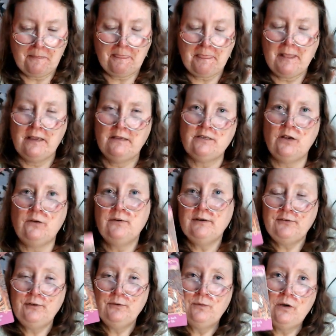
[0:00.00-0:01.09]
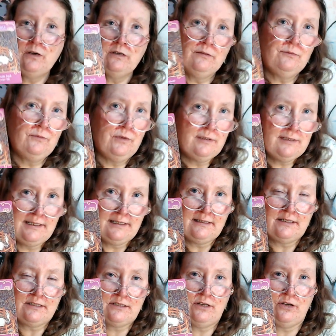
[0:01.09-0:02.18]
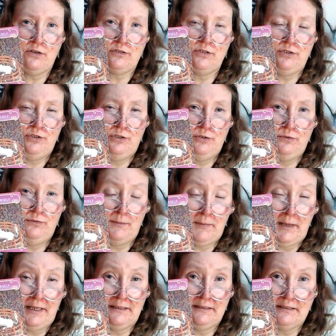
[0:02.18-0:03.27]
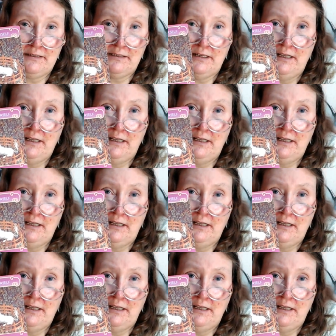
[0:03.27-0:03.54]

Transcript: So if you are wanting to start a new romance,